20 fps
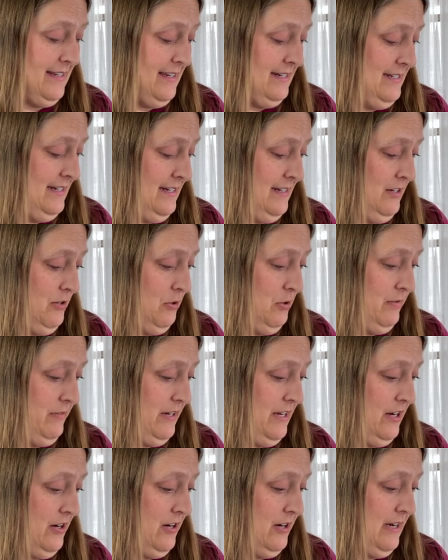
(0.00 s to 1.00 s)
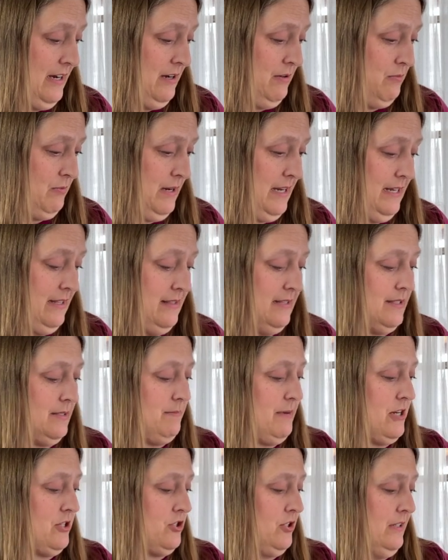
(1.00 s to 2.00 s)
I didn't go over here and read the
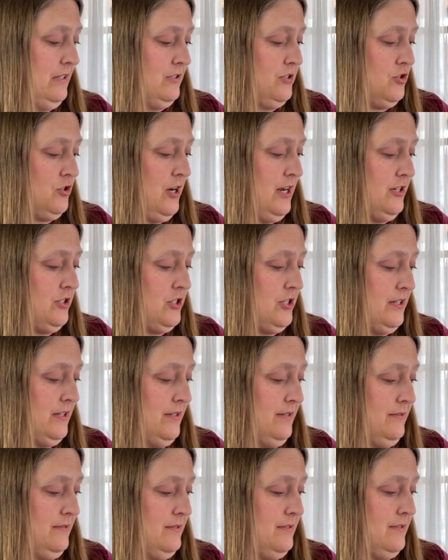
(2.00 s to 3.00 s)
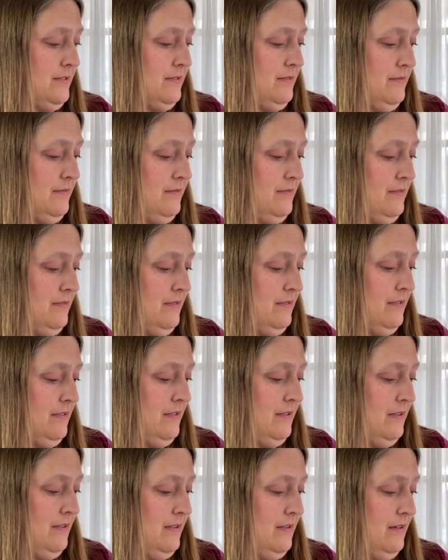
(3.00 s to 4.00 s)
special instructions
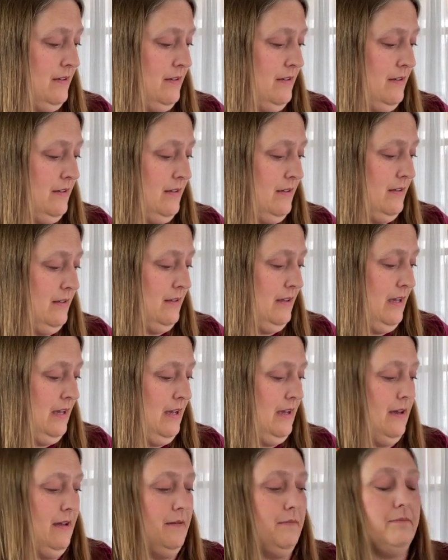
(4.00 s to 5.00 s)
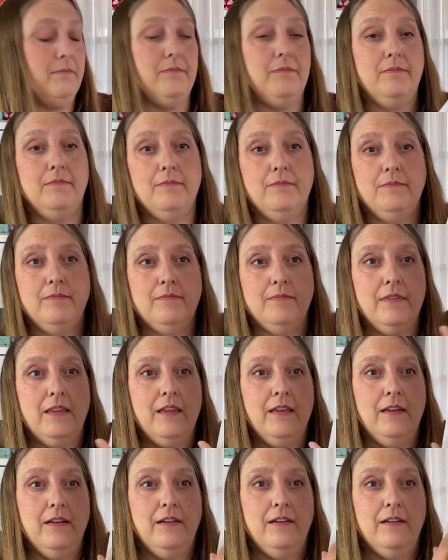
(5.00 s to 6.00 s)
over
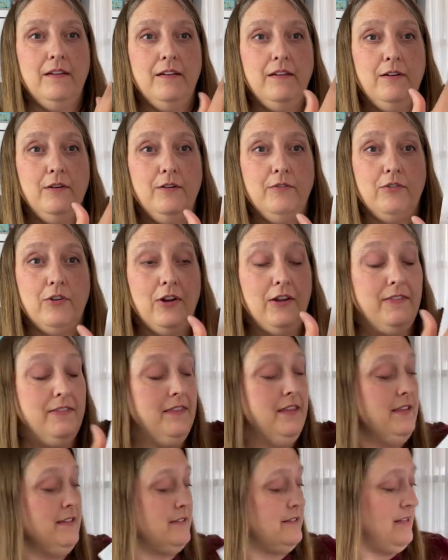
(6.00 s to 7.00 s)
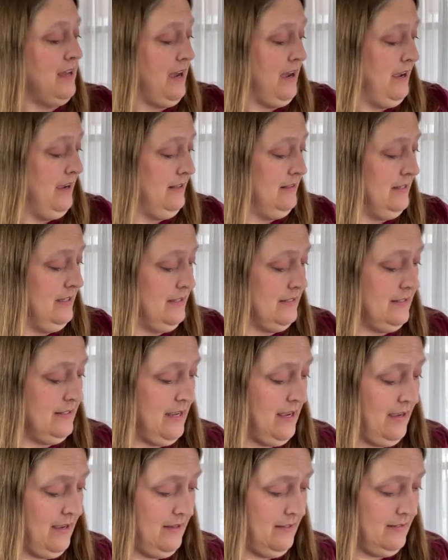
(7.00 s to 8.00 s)
on this side that
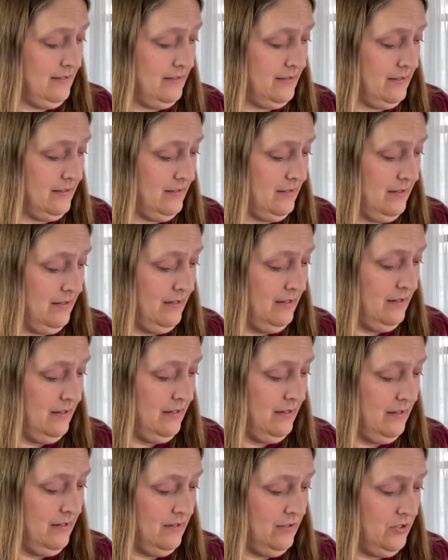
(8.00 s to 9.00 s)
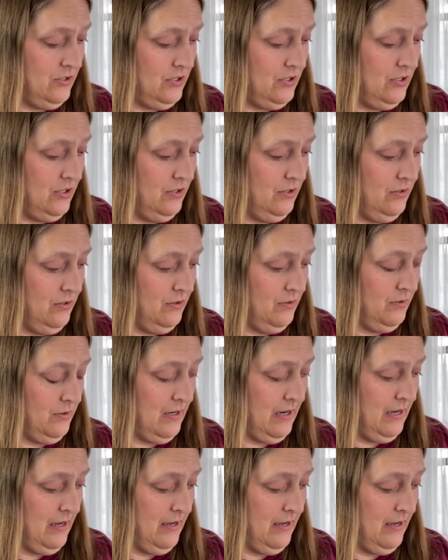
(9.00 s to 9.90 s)
says to